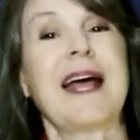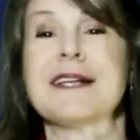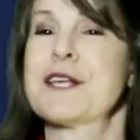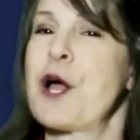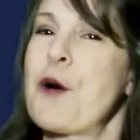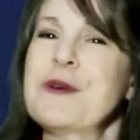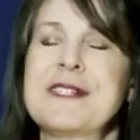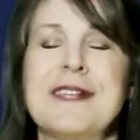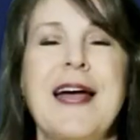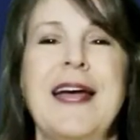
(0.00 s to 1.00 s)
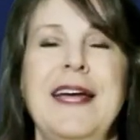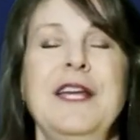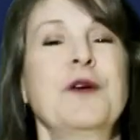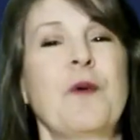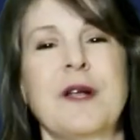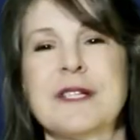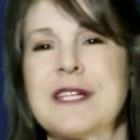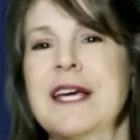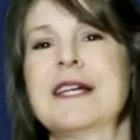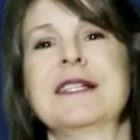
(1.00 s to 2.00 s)
as I always say, you want to
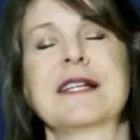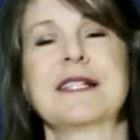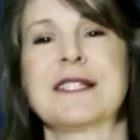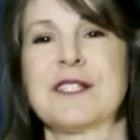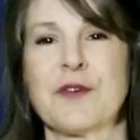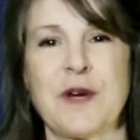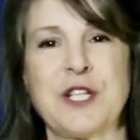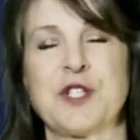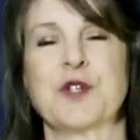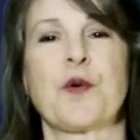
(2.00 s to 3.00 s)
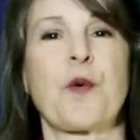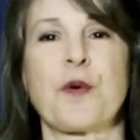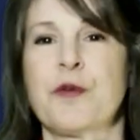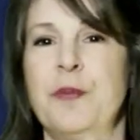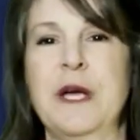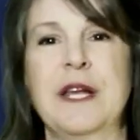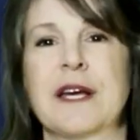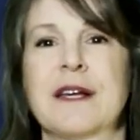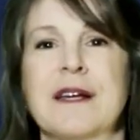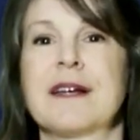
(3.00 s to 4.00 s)
take into consideration your
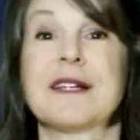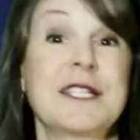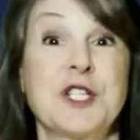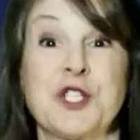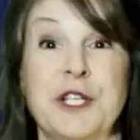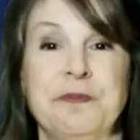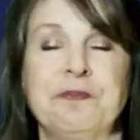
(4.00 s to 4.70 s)
orthopedic condition.